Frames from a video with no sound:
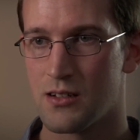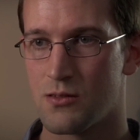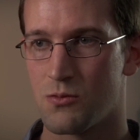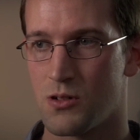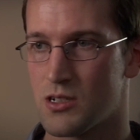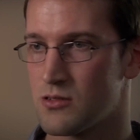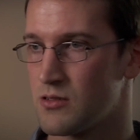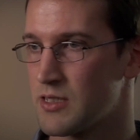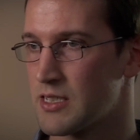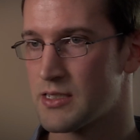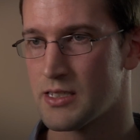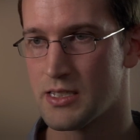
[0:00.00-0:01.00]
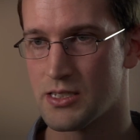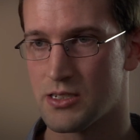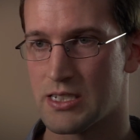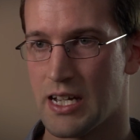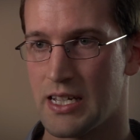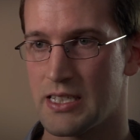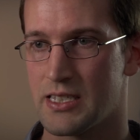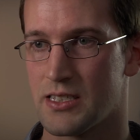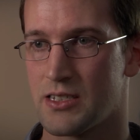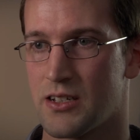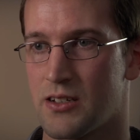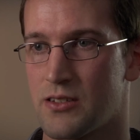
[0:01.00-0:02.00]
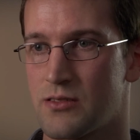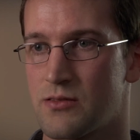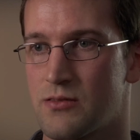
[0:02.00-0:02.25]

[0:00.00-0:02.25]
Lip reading: what are all these things you're taking, you know?